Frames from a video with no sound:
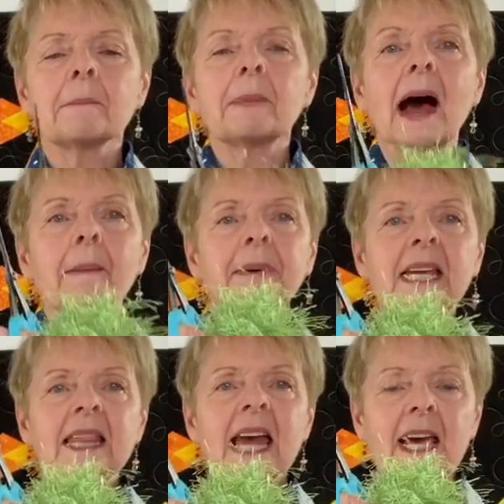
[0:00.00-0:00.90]

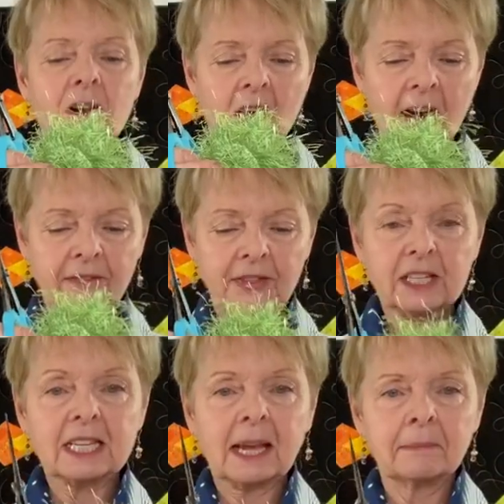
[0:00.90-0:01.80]
popping that off the
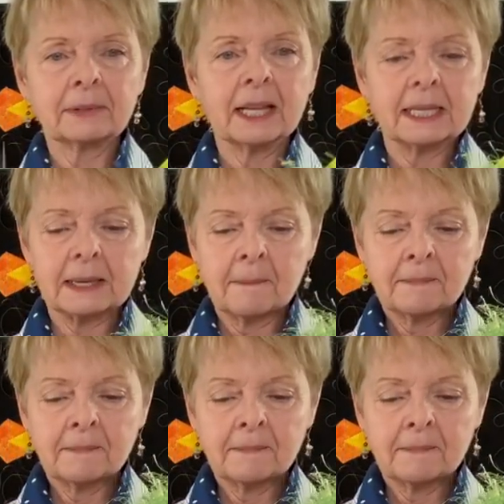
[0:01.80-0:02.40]
template.